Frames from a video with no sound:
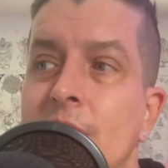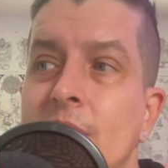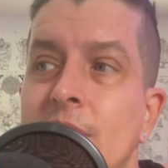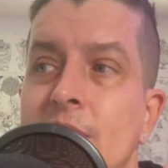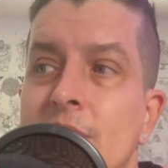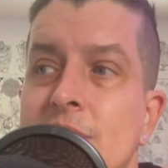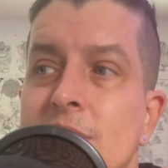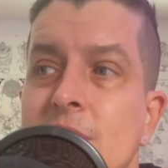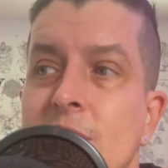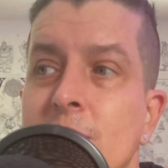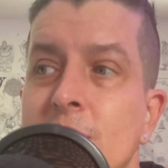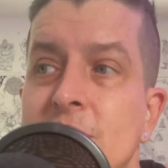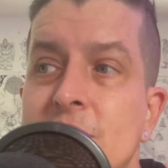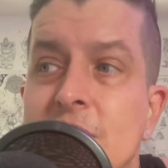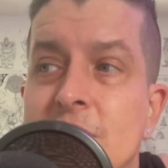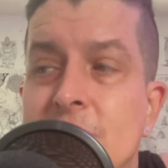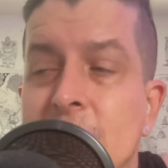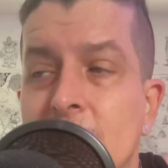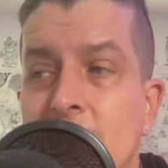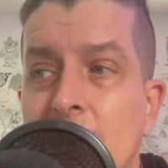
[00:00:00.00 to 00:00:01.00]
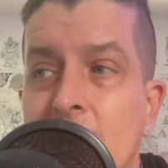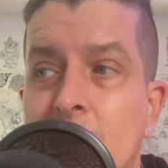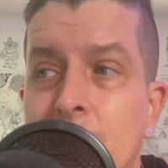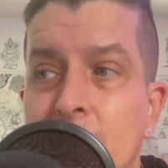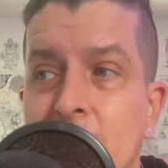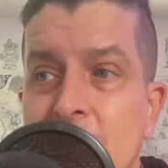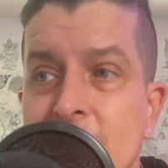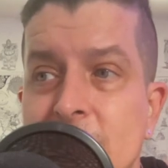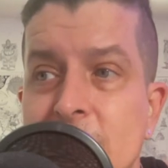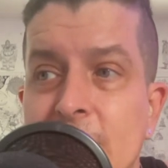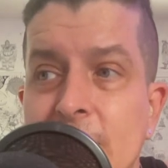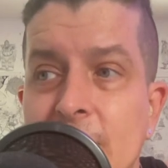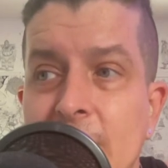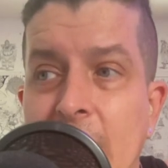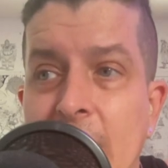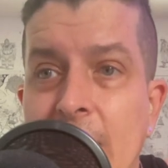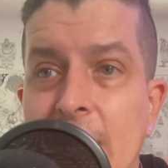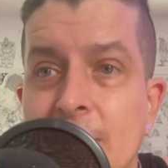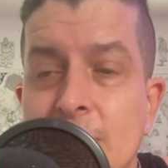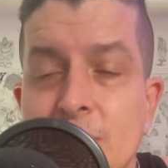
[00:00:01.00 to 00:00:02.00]
So she's in a place like
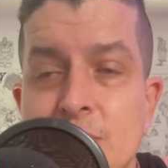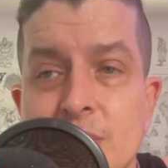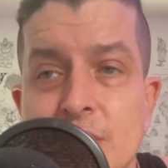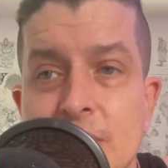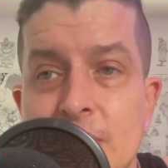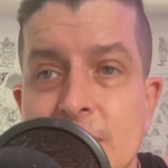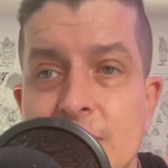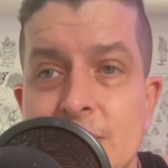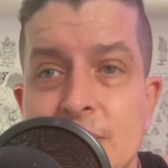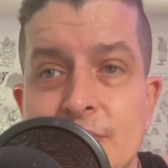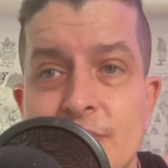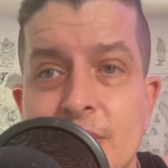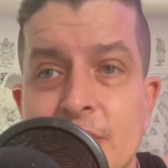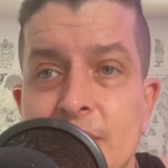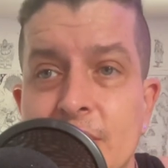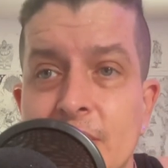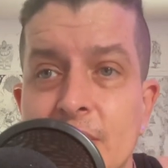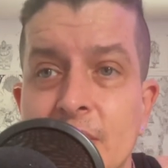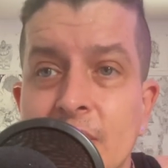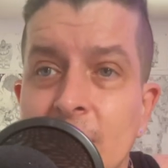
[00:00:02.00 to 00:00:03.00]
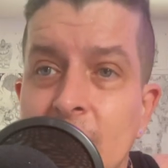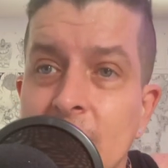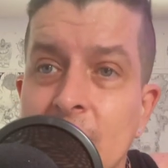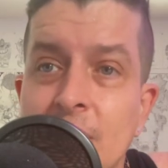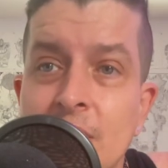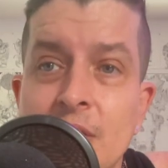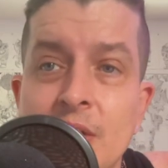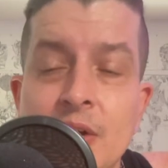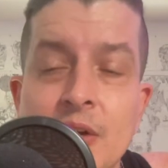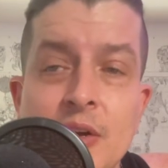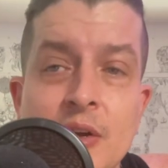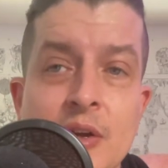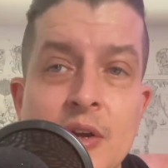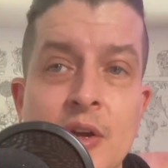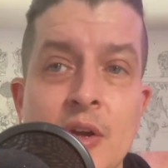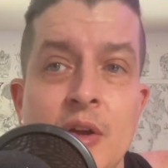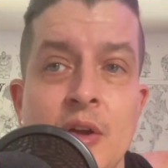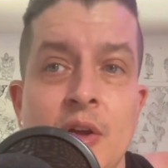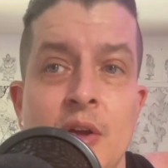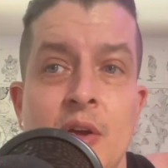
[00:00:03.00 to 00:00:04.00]
that. Usually these are very
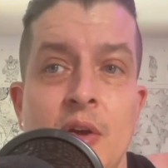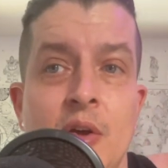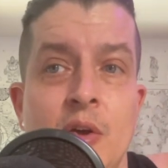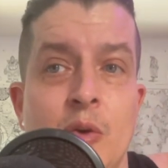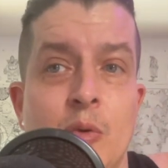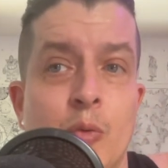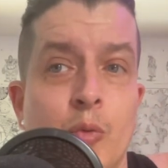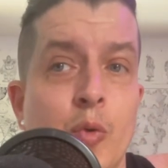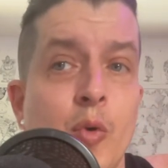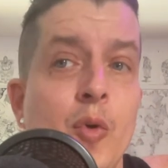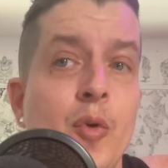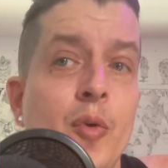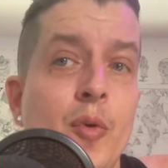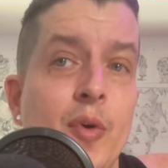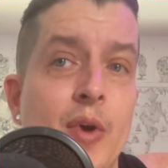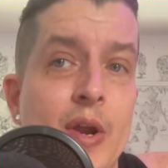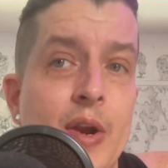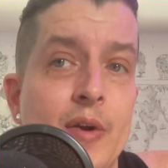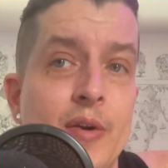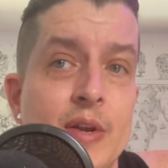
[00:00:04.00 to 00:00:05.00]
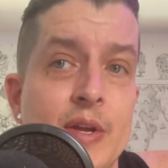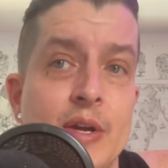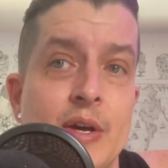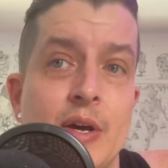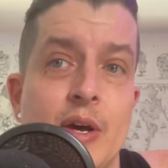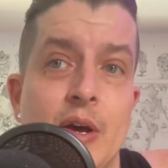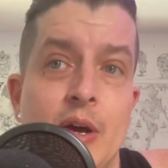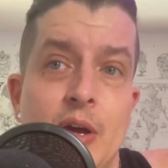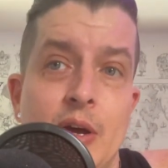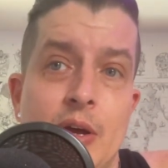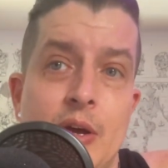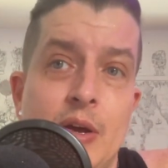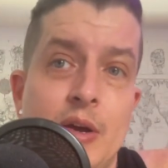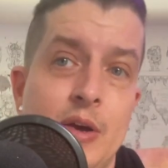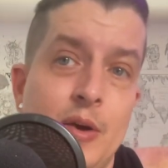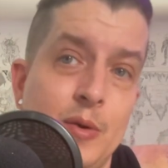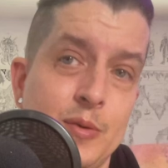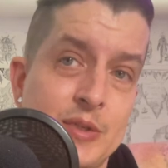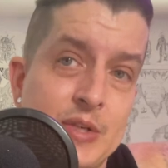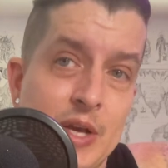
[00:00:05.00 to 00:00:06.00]
rural area
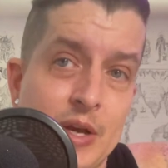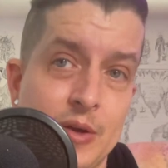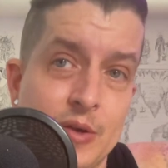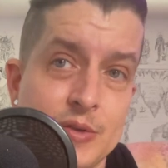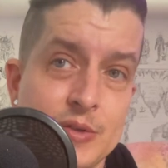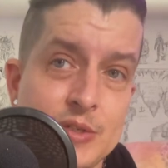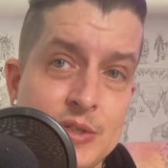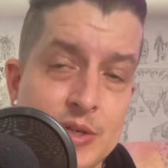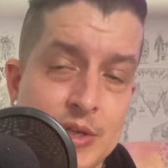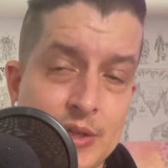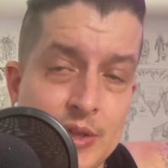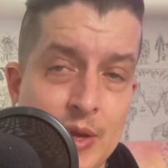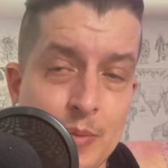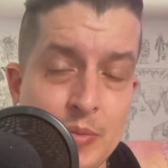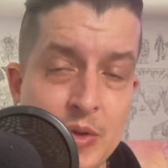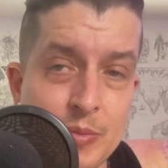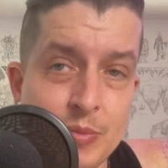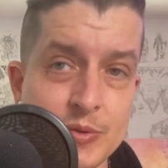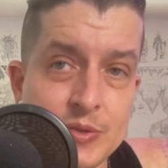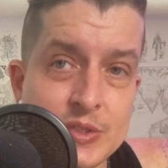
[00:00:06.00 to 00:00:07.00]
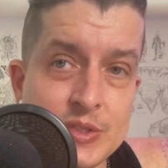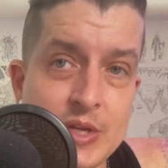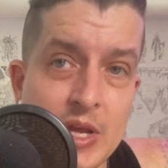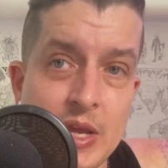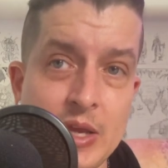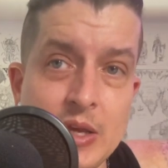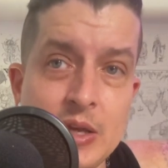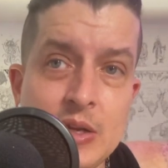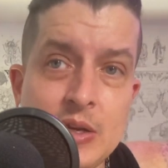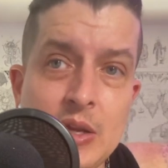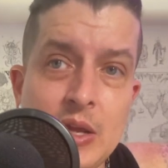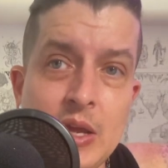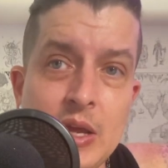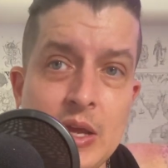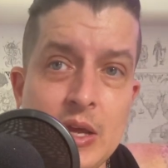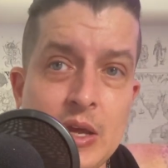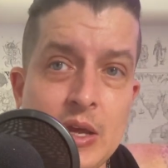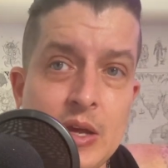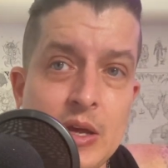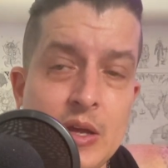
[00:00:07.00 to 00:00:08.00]
hotels that people stay in,
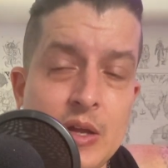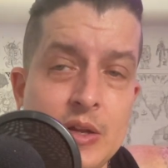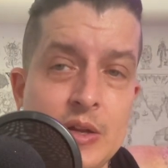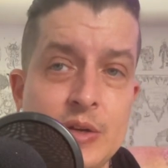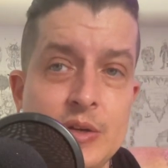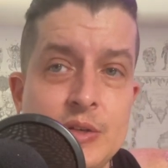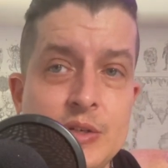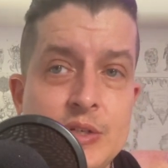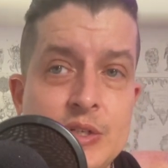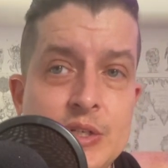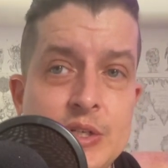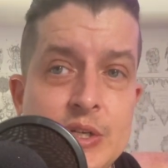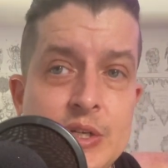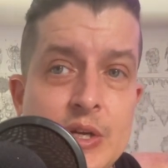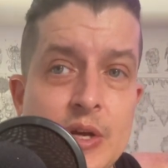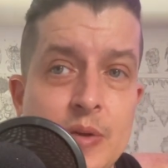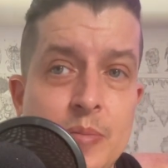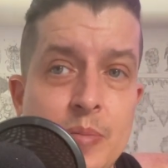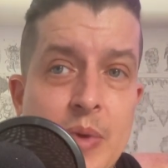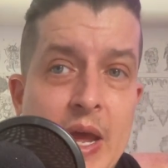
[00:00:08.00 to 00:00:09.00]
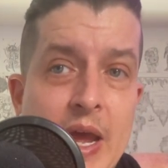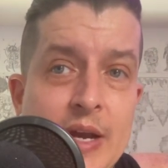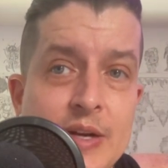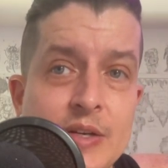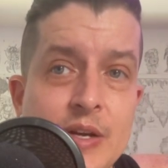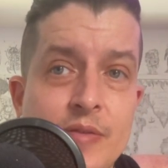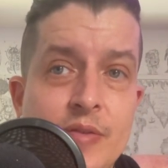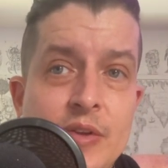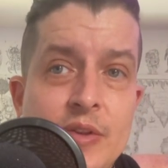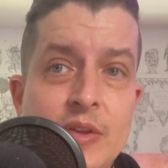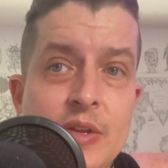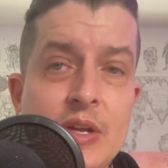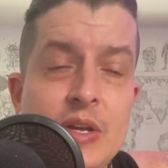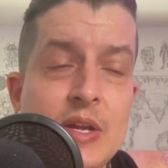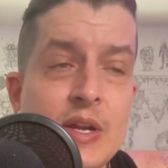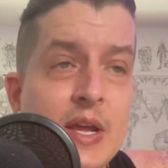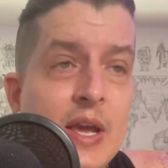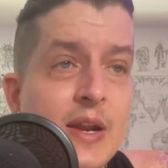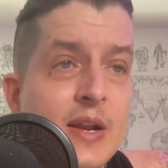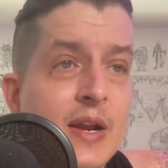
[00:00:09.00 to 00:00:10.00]
and she unpacked everything
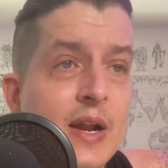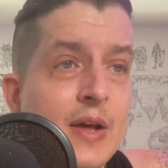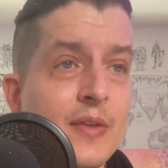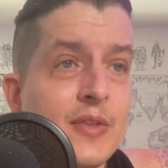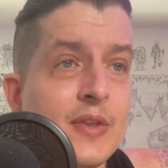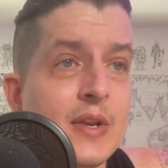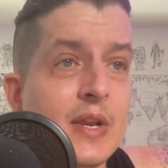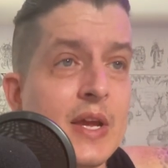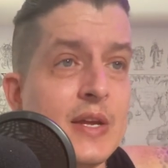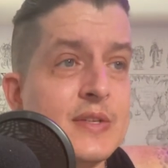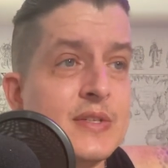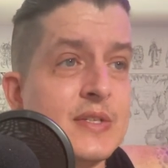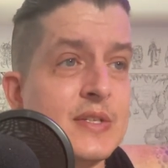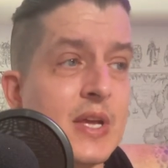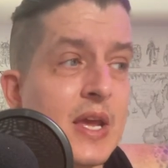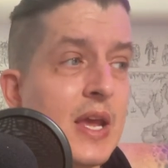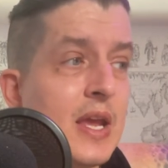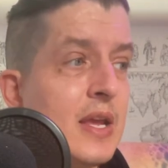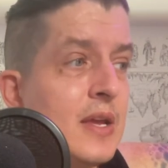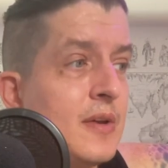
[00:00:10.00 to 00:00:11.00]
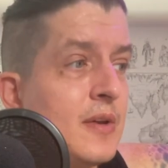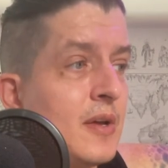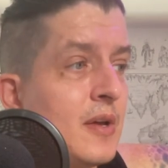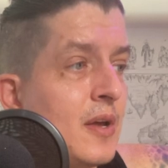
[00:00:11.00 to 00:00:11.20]
and headed out the next day.